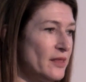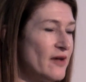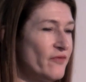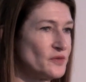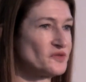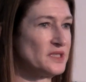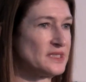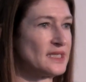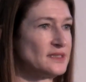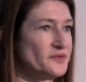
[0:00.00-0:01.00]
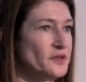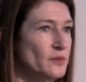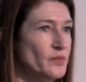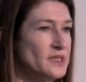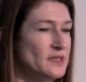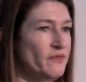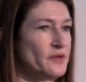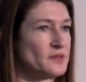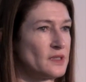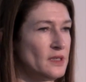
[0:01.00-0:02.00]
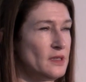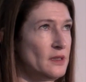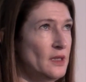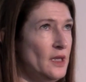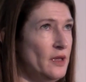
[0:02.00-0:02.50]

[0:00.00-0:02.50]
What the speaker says: that feels really satisfying, because it feels like